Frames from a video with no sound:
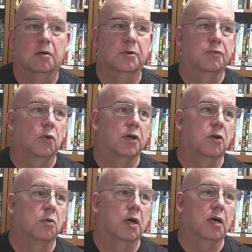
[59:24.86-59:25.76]
before
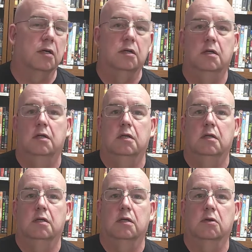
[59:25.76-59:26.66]
you
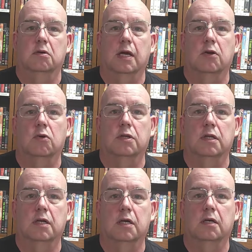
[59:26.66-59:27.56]
know, get old
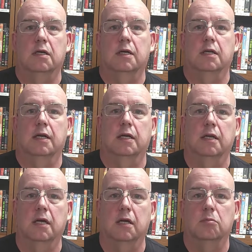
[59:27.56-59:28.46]
and
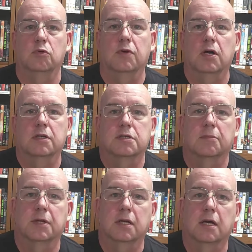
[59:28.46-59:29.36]
move on to
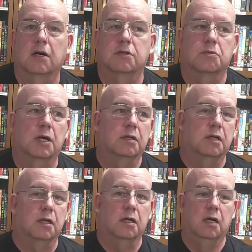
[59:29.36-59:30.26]
something else, right?
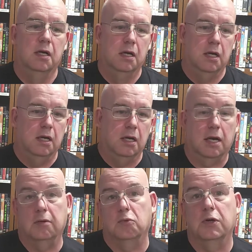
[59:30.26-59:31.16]

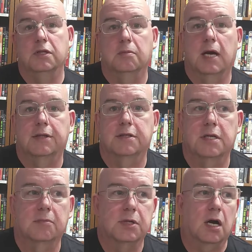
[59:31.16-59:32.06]
And read them at the
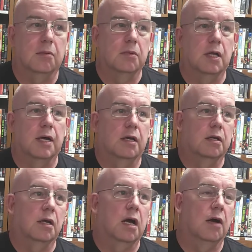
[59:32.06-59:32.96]
same time. Like,
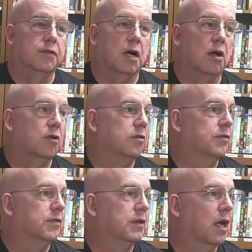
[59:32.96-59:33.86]
of the
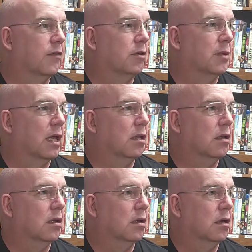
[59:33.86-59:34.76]
150 Everyman,
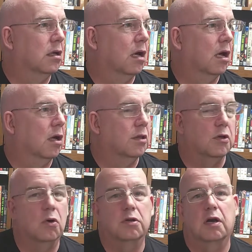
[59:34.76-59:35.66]
the
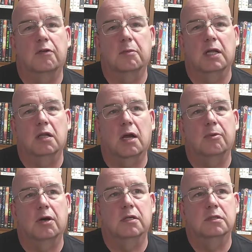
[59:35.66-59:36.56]
older Everyman
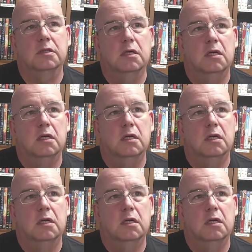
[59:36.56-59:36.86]
libraries,